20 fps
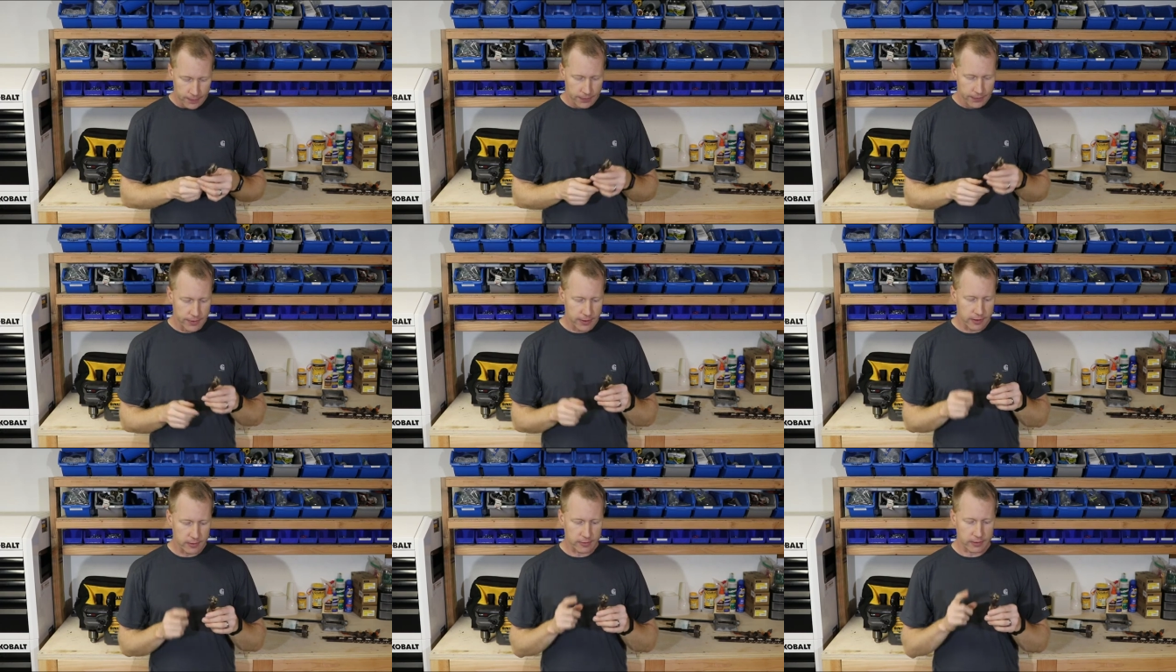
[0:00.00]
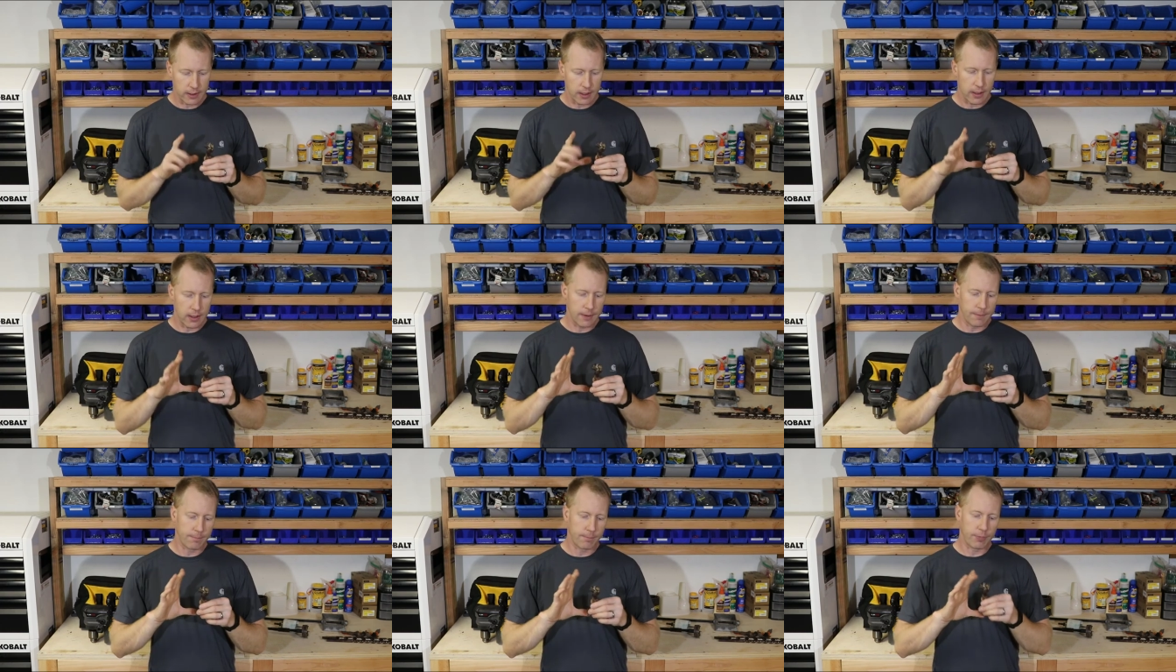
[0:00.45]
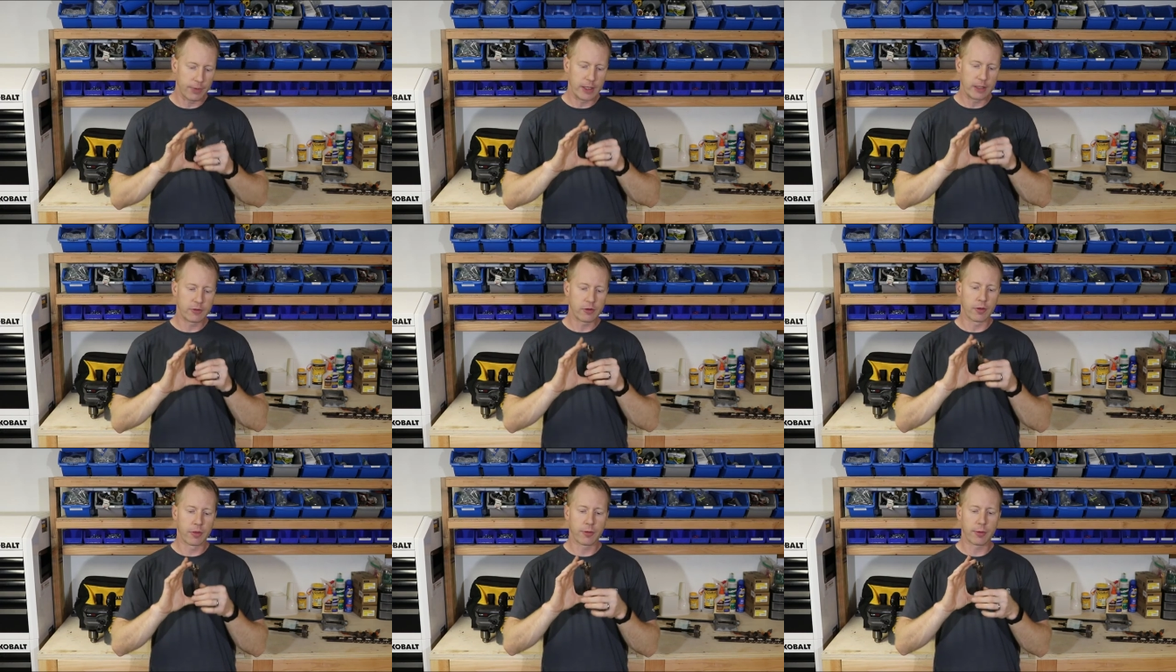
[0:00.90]
This
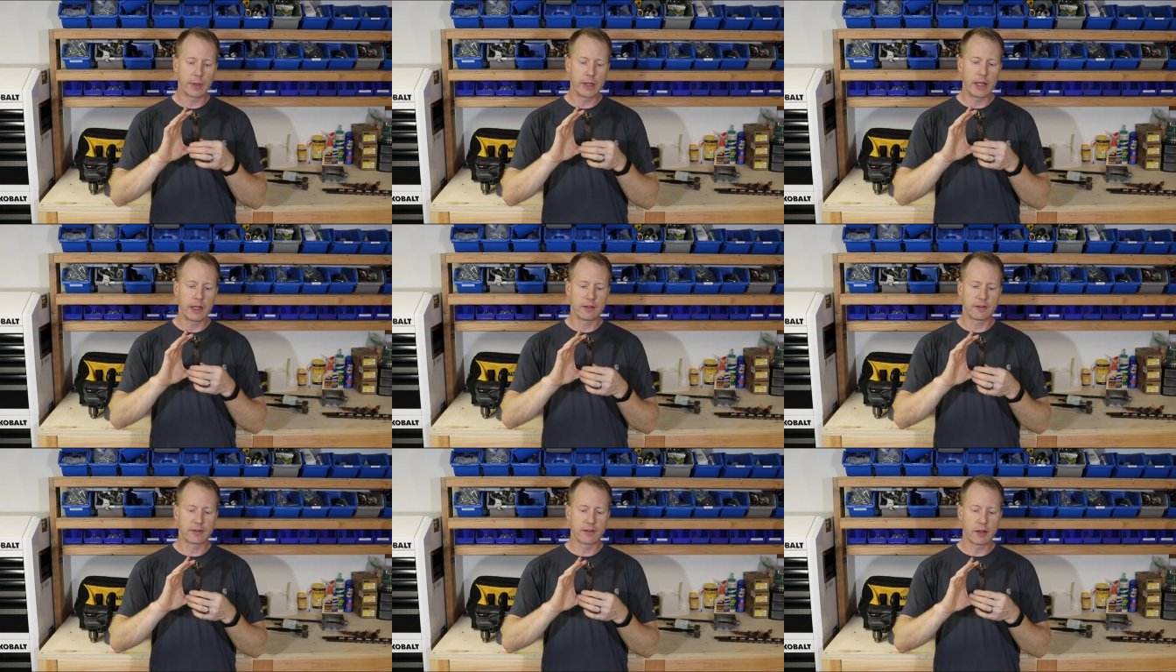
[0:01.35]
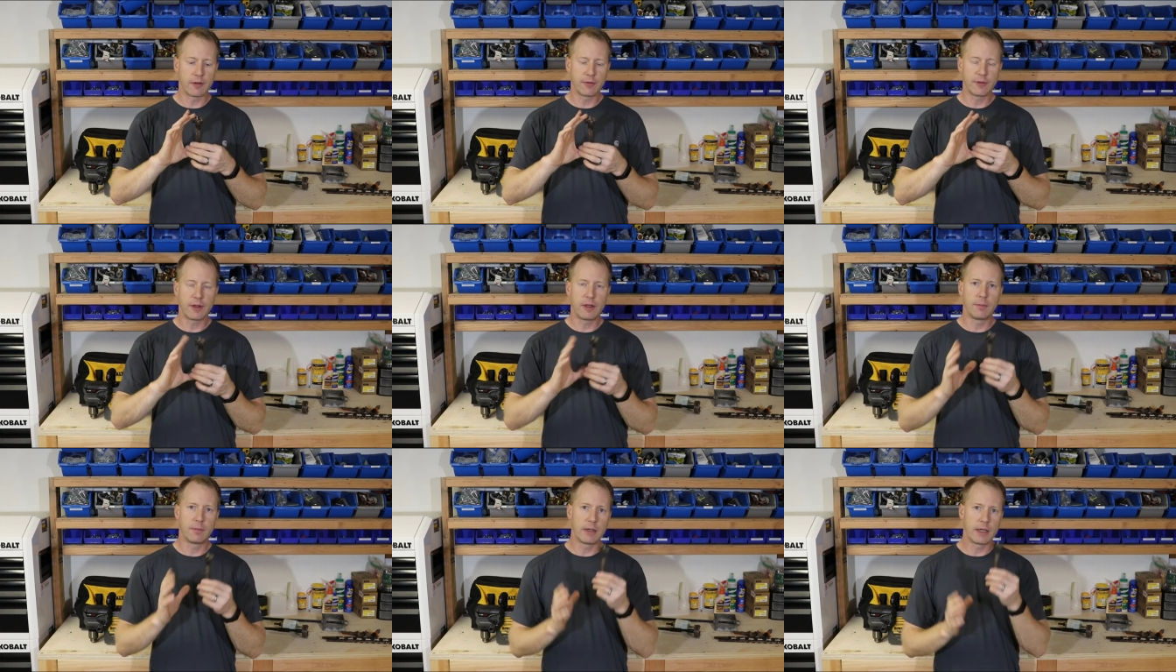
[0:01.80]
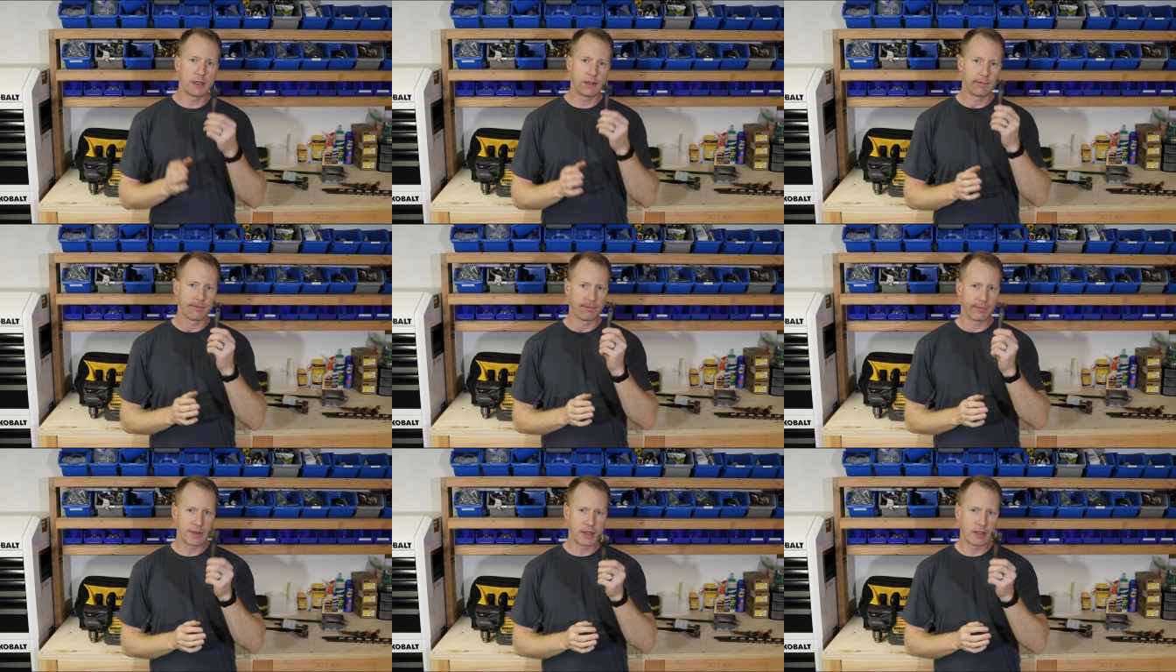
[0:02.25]
1 3/8 self-feed
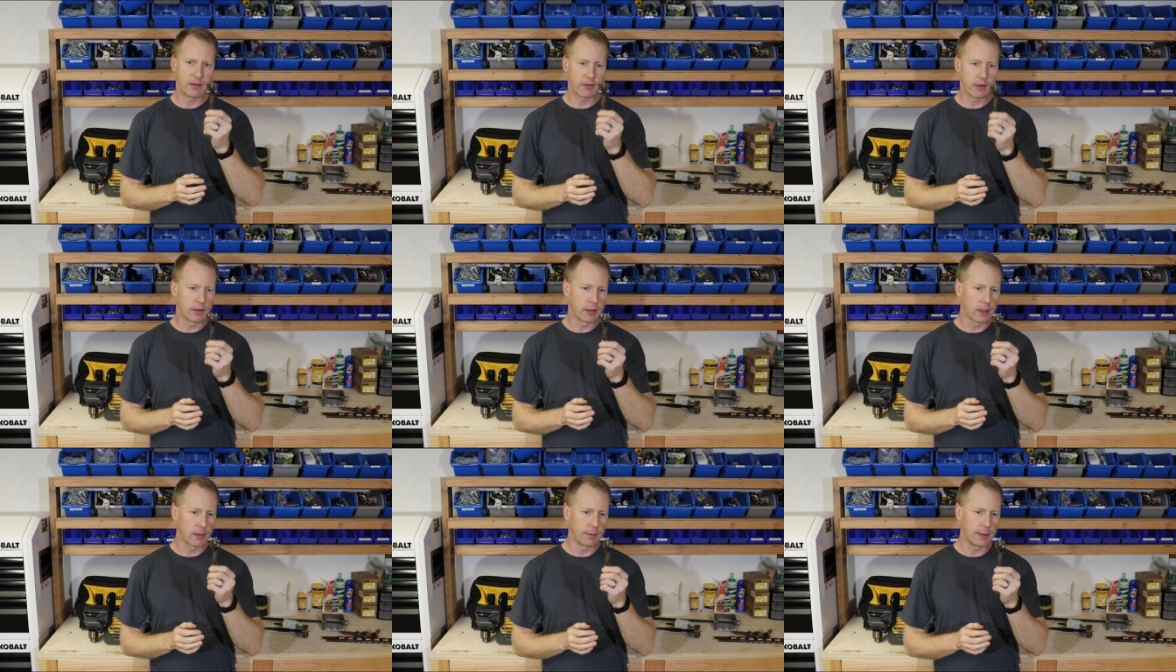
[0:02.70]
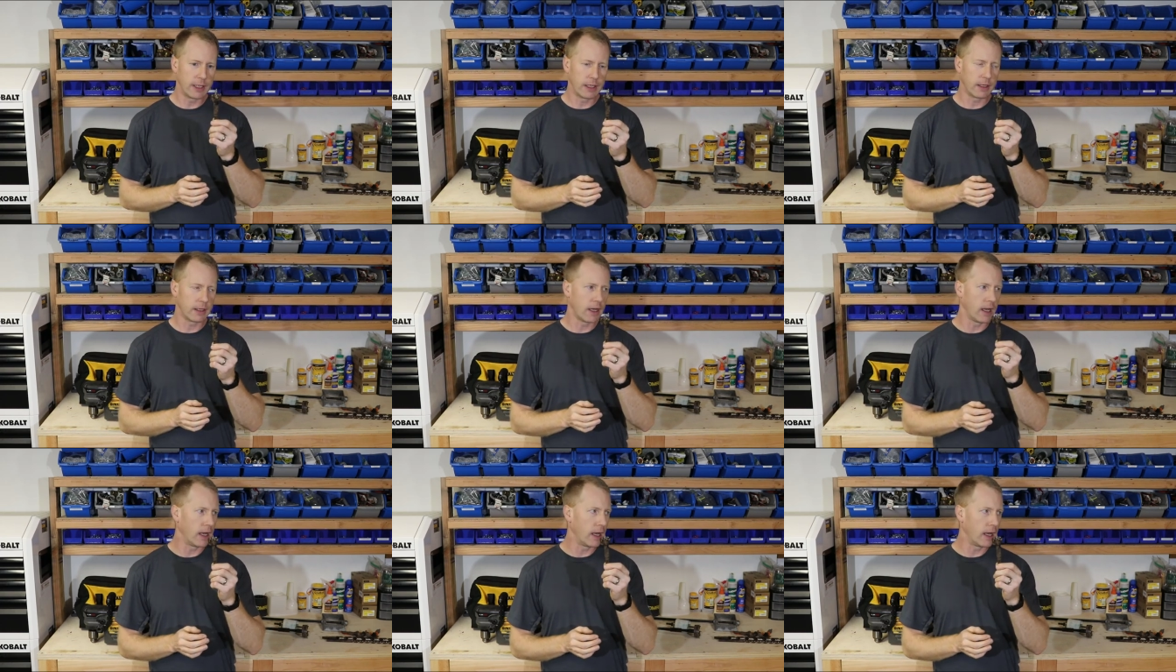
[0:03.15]
bit, it's a little bit,